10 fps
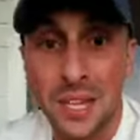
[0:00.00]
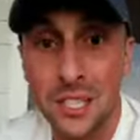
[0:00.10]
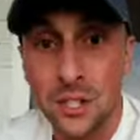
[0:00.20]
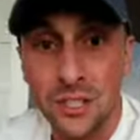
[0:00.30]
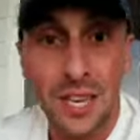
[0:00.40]

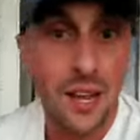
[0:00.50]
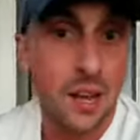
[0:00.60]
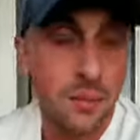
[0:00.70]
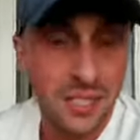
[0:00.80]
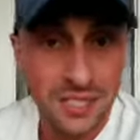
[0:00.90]
Eastern
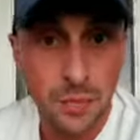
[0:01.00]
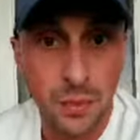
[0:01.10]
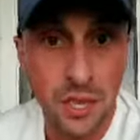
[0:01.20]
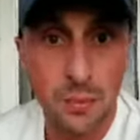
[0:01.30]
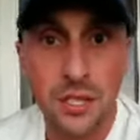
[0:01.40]
time to 6
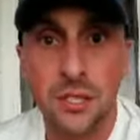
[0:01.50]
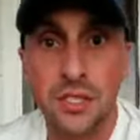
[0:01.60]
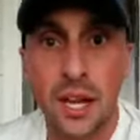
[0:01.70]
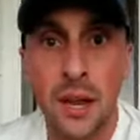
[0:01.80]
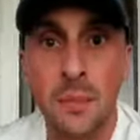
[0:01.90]
p.m. Eastern
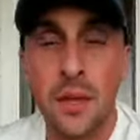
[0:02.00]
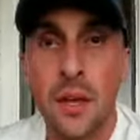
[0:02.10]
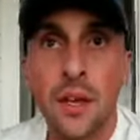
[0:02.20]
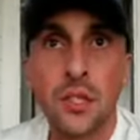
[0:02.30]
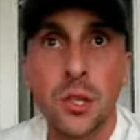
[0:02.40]
time.
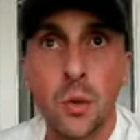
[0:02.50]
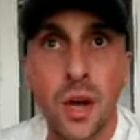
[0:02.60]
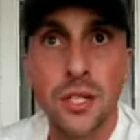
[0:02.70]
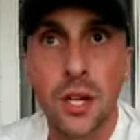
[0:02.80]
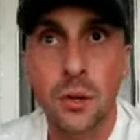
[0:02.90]
So you
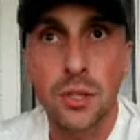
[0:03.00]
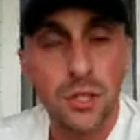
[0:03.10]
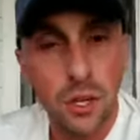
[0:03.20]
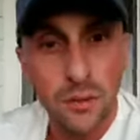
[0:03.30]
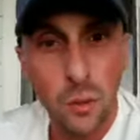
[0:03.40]
West Coasters
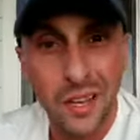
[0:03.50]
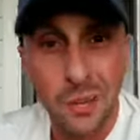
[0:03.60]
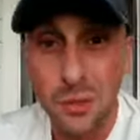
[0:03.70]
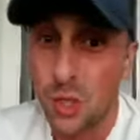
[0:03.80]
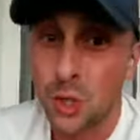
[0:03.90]
don't have to wake
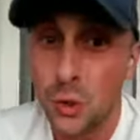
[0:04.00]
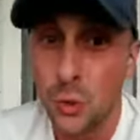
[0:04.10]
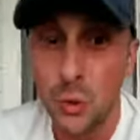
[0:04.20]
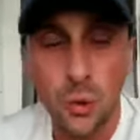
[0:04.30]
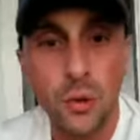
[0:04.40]
up
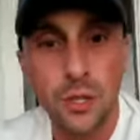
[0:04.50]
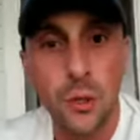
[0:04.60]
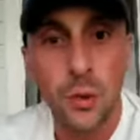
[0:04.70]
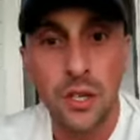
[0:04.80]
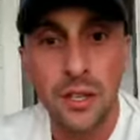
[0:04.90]
too
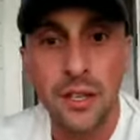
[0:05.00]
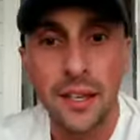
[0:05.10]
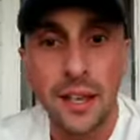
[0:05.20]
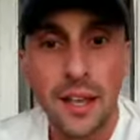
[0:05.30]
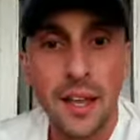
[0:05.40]
too early,
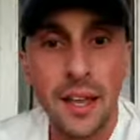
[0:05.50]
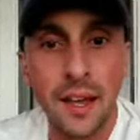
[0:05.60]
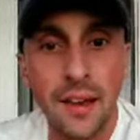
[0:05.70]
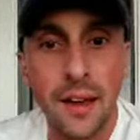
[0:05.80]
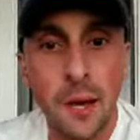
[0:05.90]

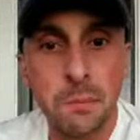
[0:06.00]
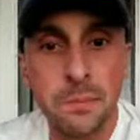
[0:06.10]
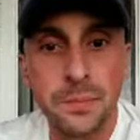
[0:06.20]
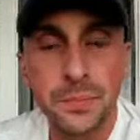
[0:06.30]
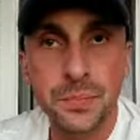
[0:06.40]
and um,
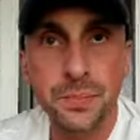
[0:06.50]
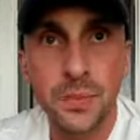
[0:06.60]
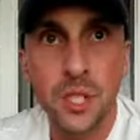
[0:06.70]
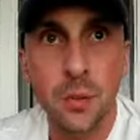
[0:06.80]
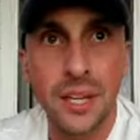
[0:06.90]

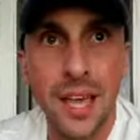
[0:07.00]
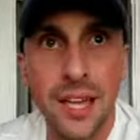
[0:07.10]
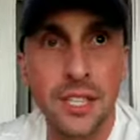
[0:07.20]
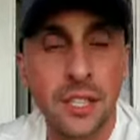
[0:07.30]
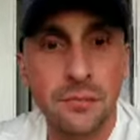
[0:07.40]
it's going to be
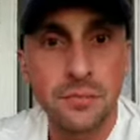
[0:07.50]
gangster.